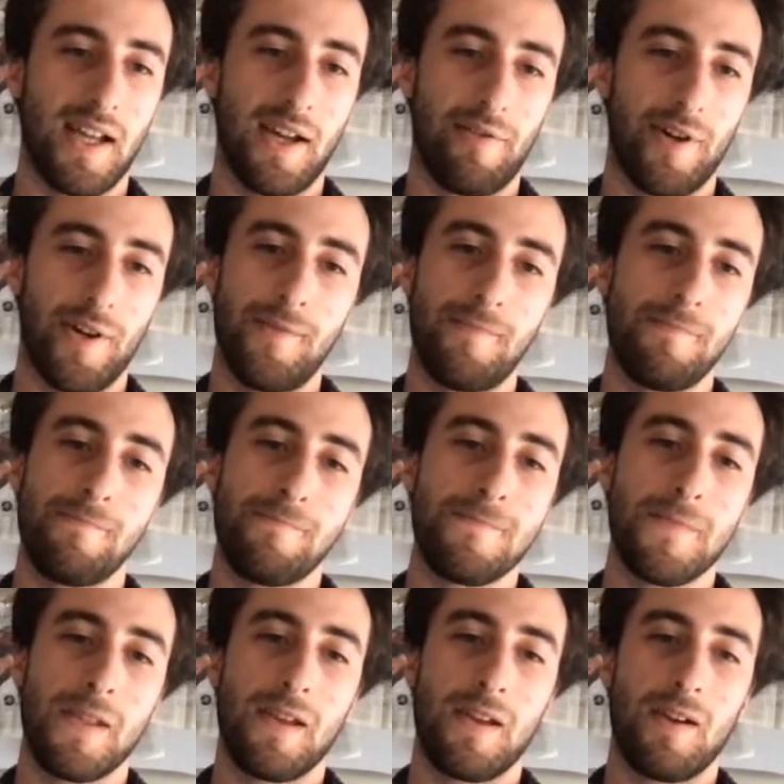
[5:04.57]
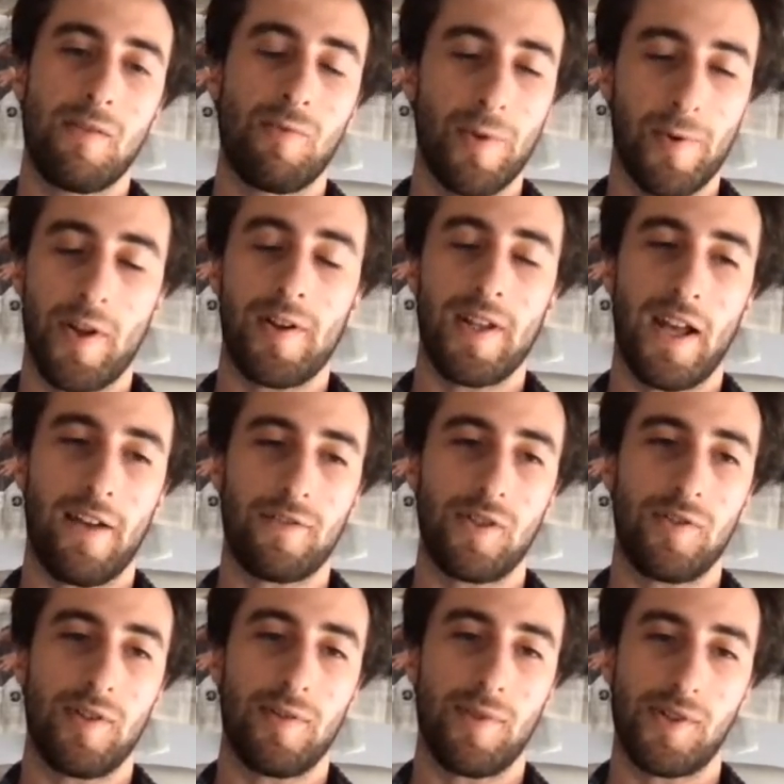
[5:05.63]
error, we would only have to
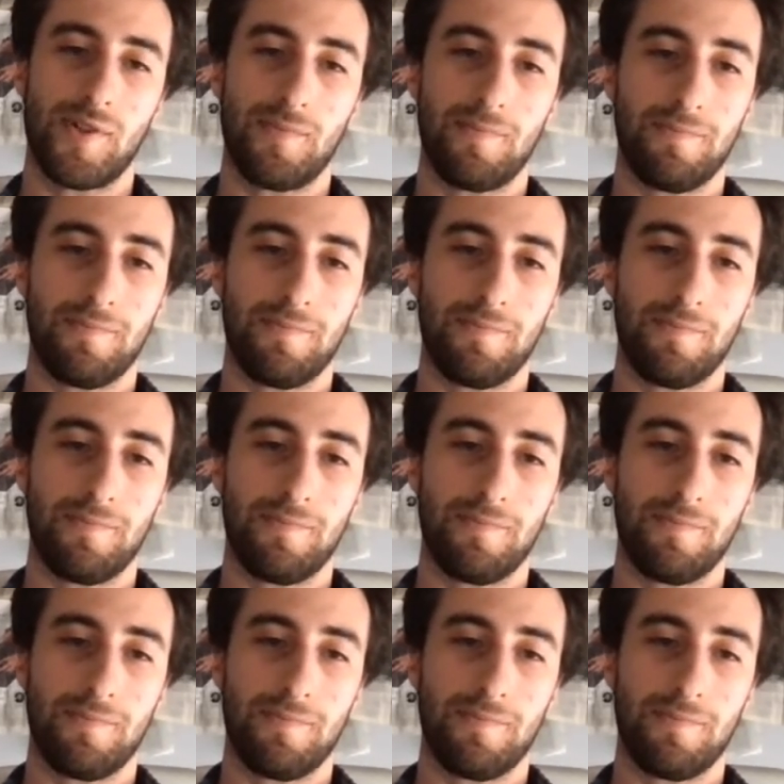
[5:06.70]
do it once.